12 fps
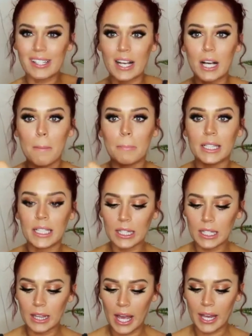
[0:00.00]
is
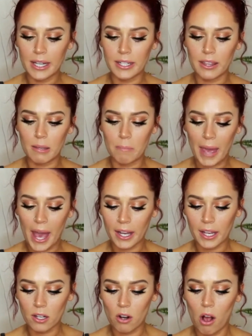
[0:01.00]
completely lined, the
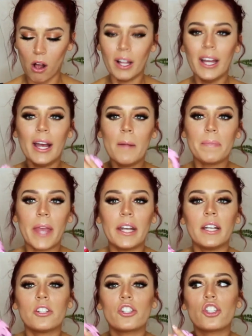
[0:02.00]
back and all,
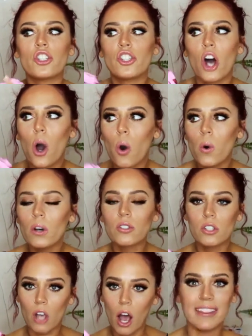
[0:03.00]
and it is so
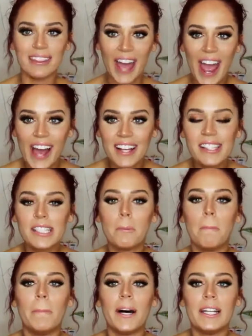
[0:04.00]
soft.
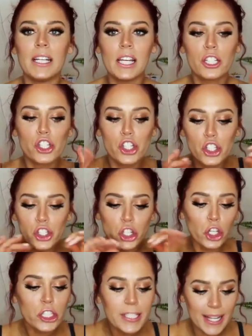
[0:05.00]
Last but
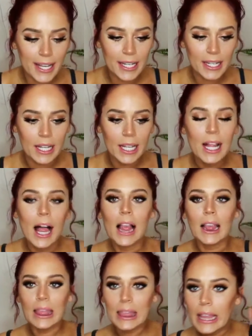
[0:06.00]
certainly
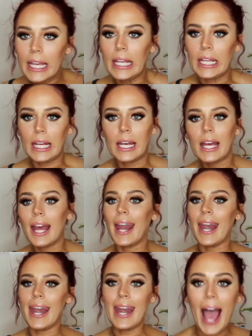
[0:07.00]

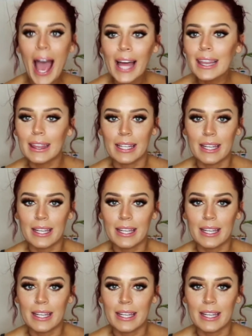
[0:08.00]
not